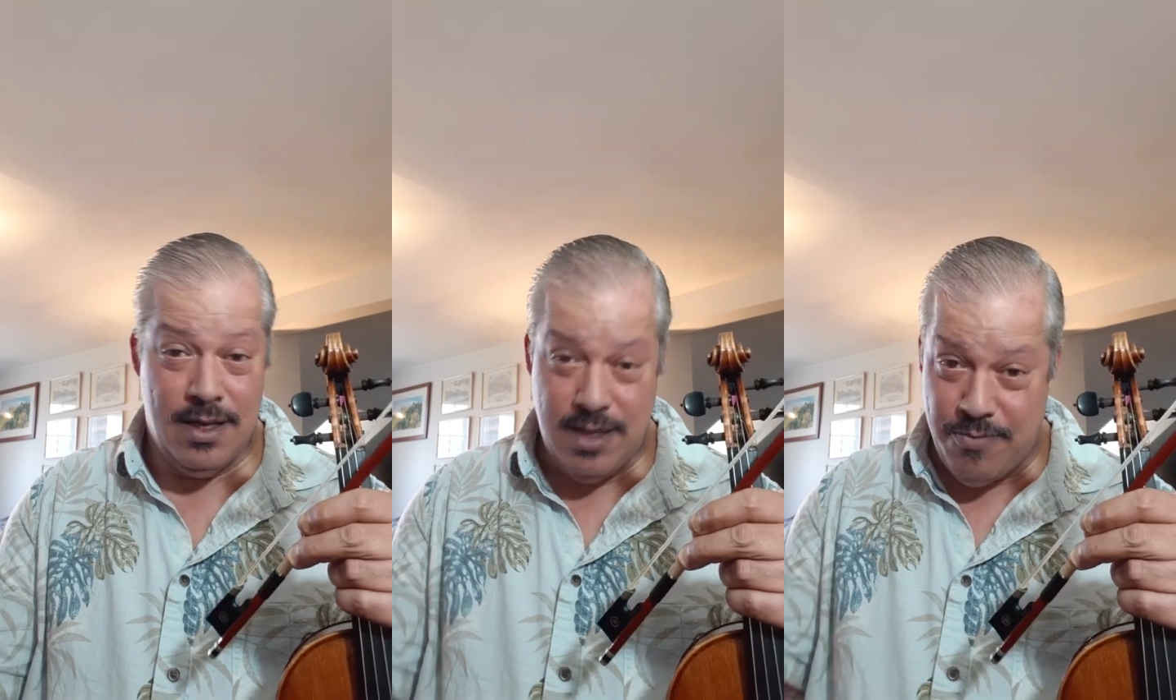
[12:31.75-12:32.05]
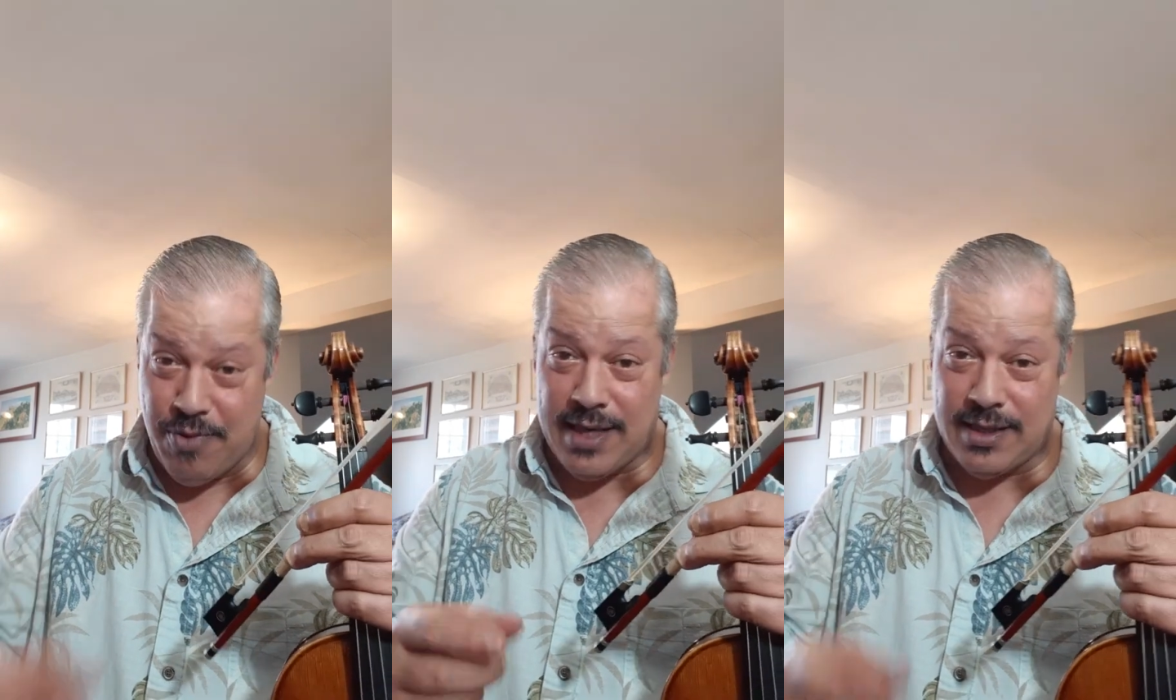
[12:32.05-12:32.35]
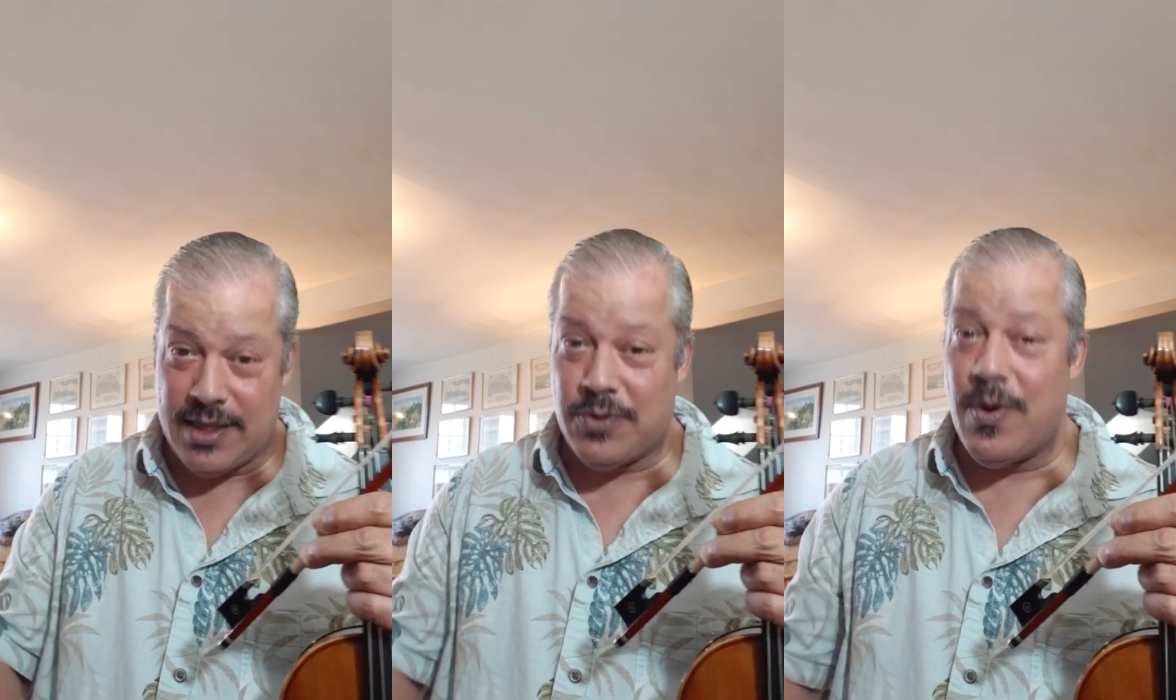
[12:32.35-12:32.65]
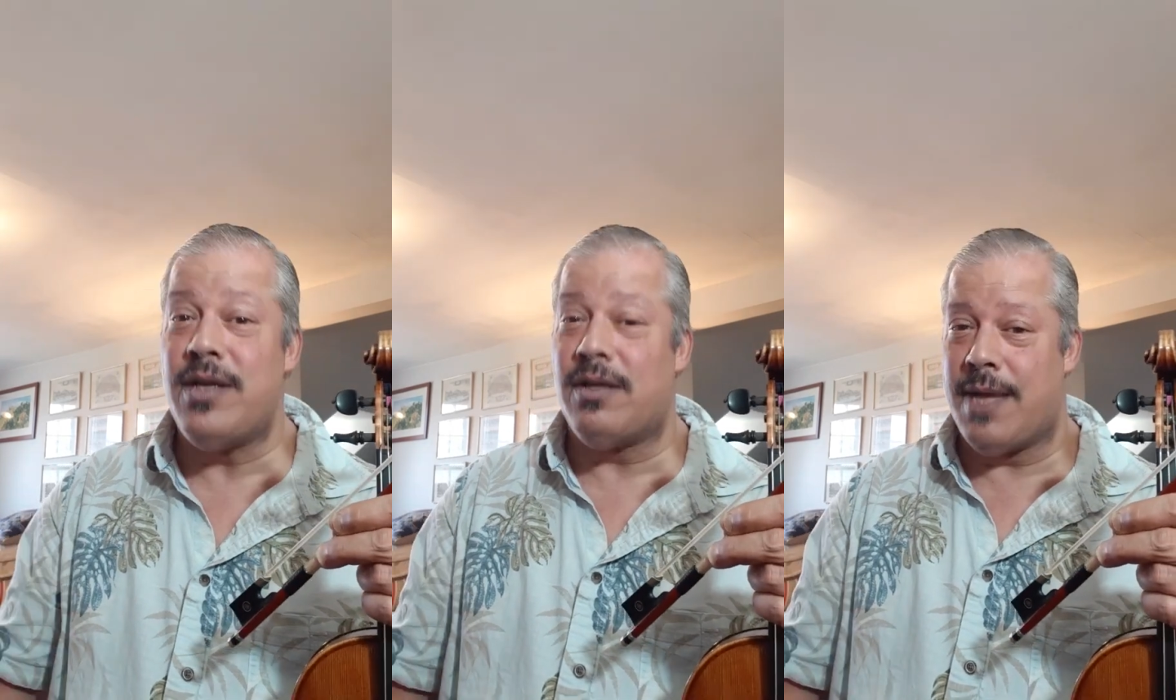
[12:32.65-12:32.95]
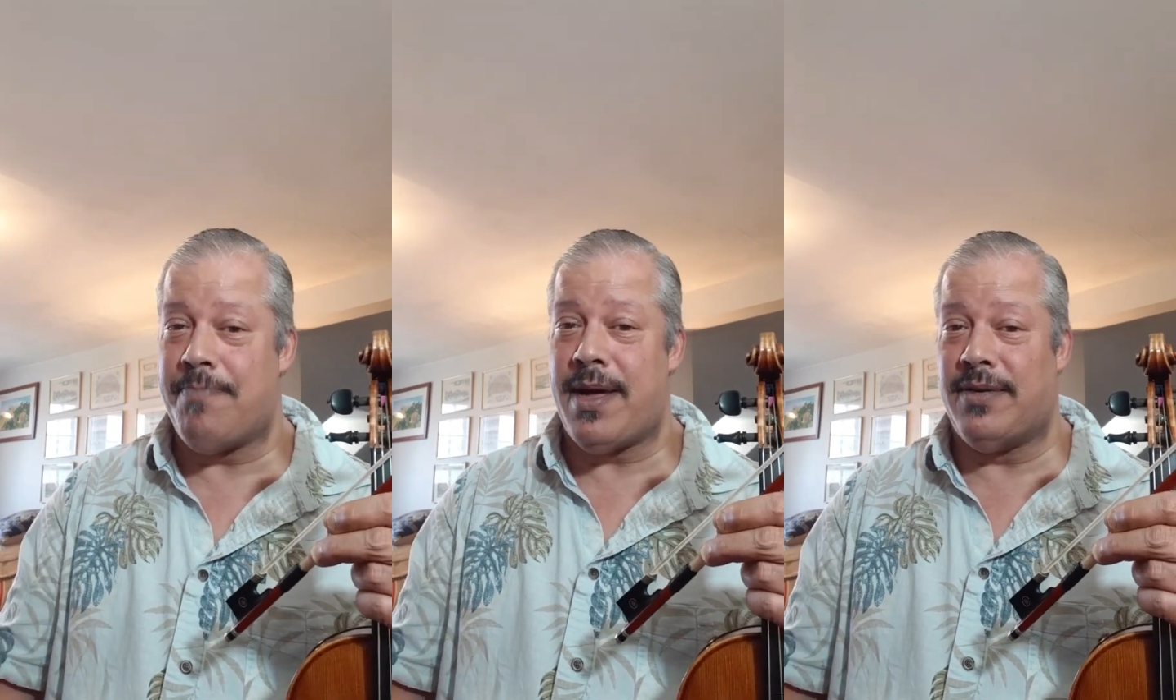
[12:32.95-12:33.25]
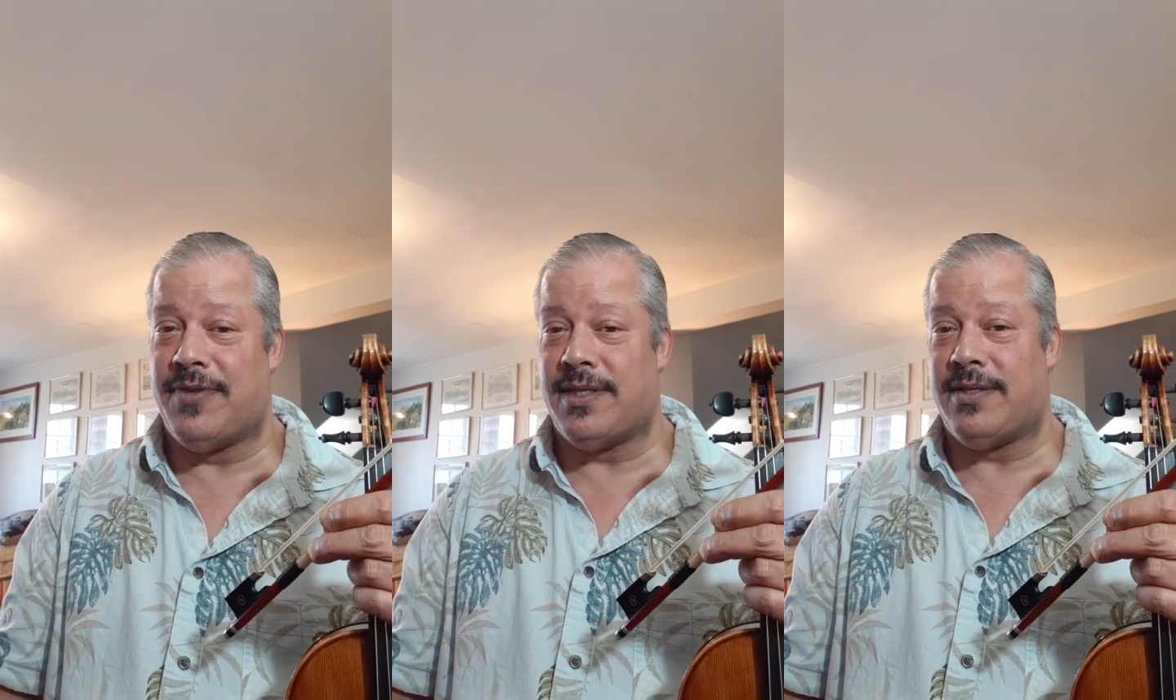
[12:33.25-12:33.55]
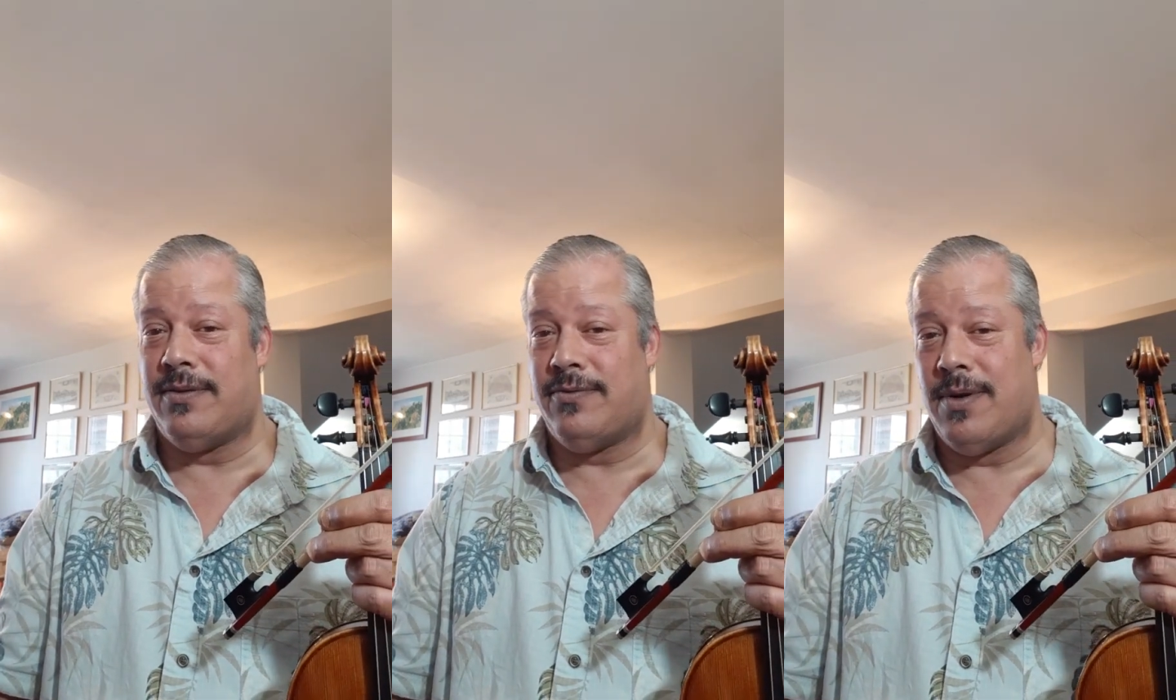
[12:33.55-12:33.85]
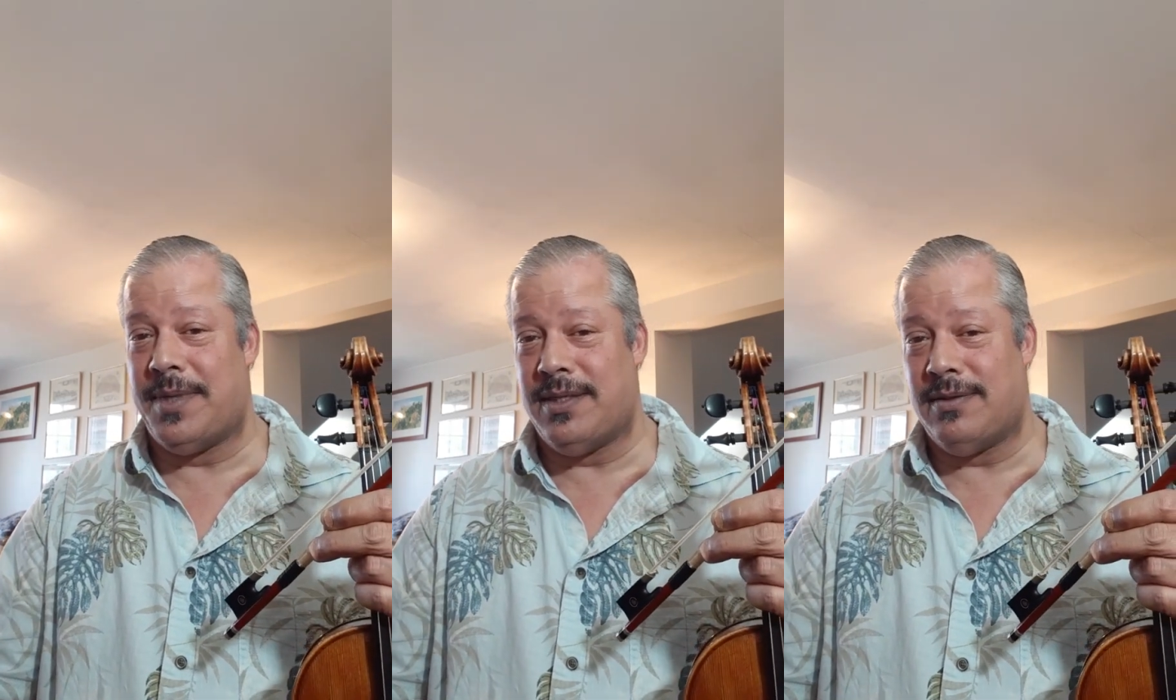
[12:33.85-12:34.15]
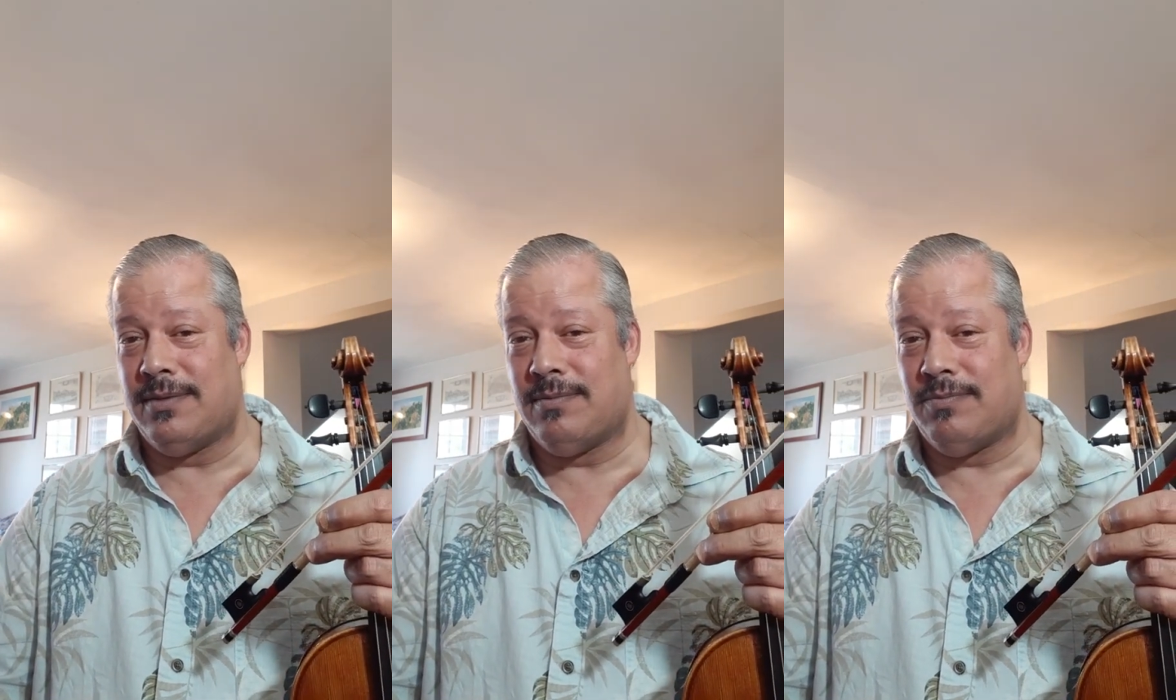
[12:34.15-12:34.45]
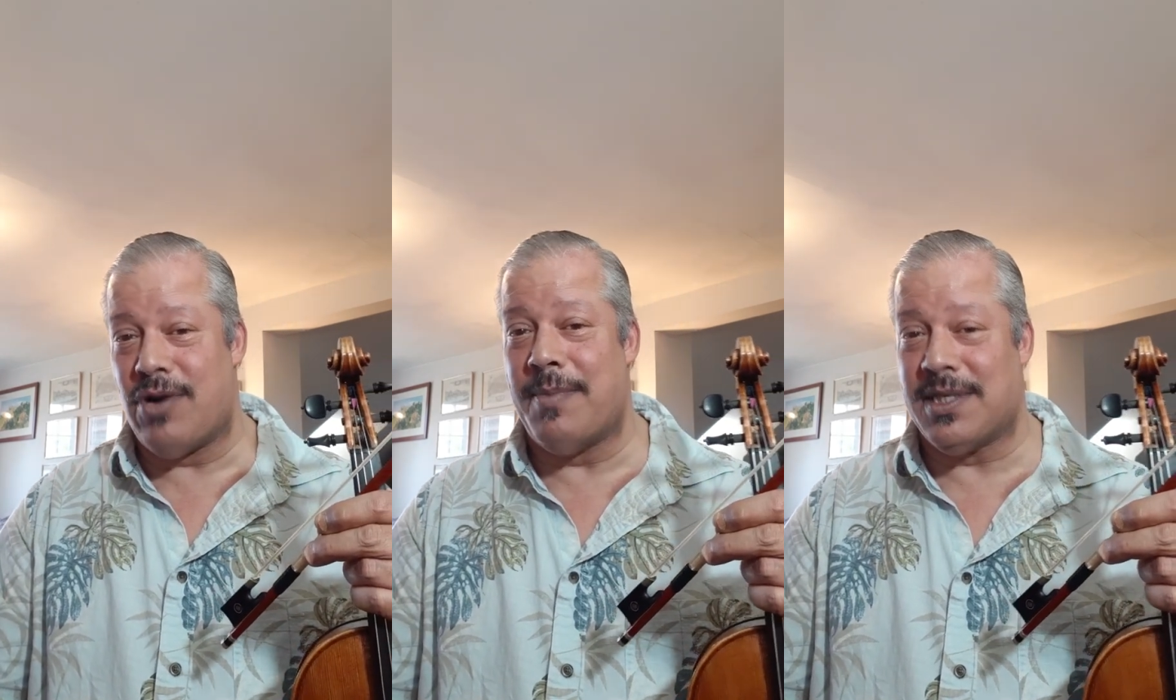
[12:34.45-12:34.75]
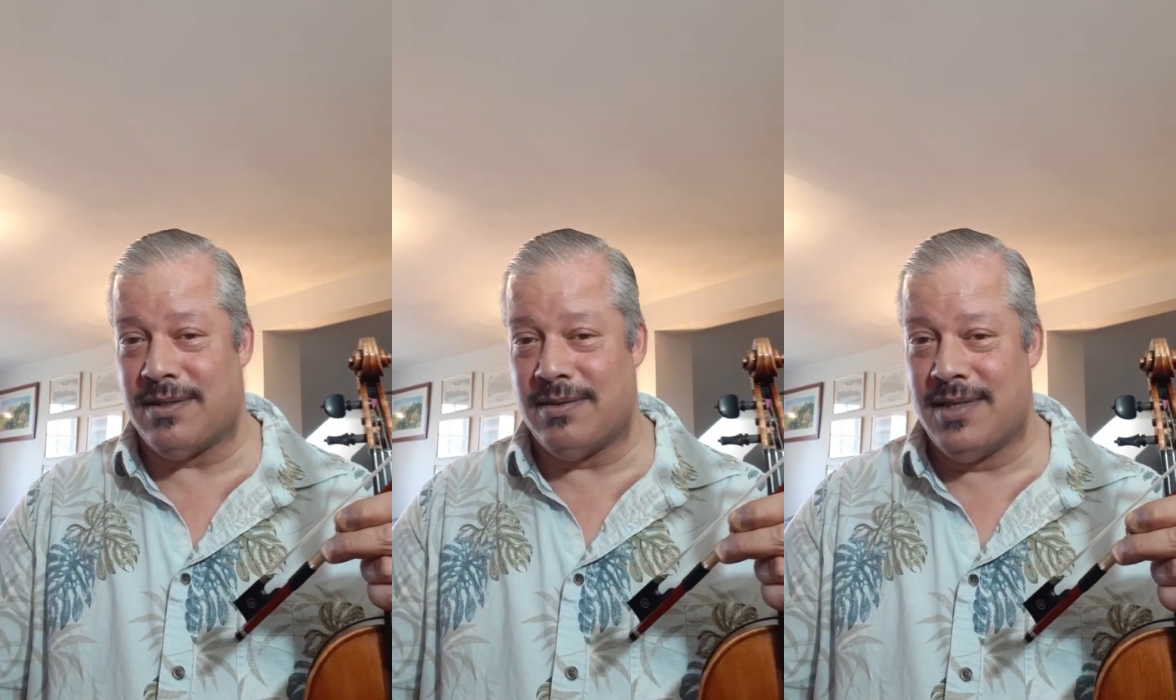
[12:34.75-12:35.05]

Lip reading: You practice this way, you'll get benefit from it. Promise.